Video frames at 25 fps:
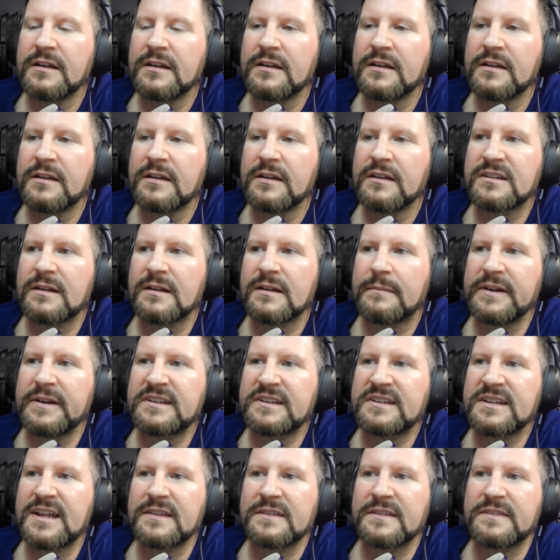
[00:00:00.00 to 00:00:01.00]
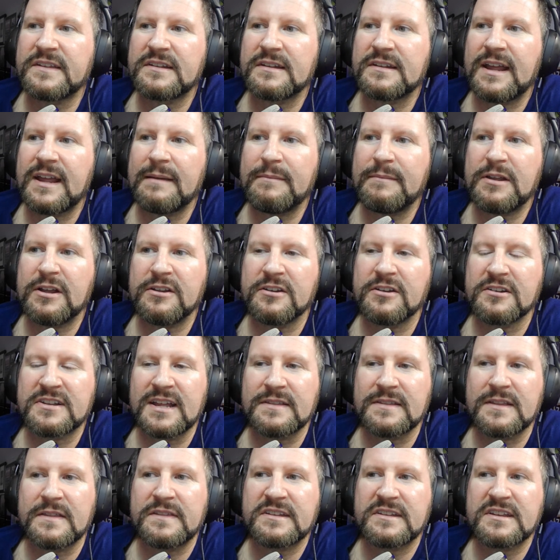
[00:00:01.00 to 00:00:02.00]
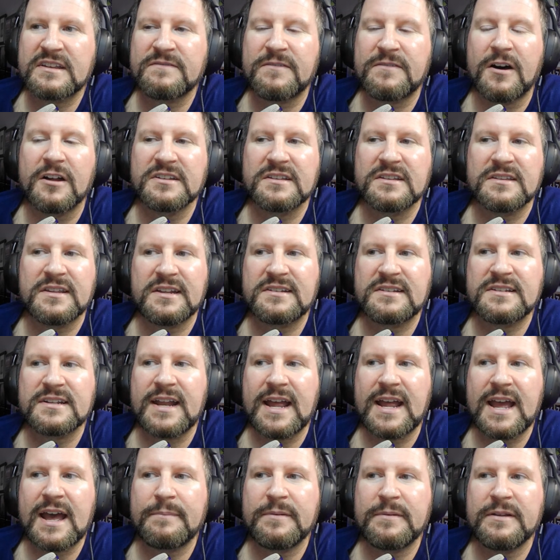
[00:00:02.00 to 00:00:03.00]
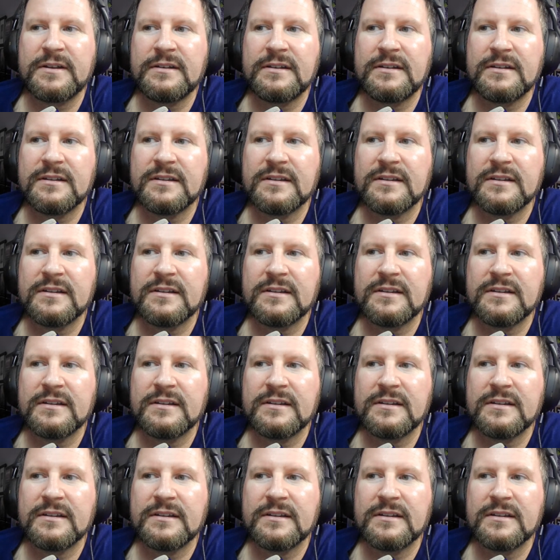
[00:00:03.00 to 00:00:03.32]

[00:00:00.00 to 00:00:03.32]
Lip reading: Somebody's saying that Amy, you're saying that this is false, that these didn't happen?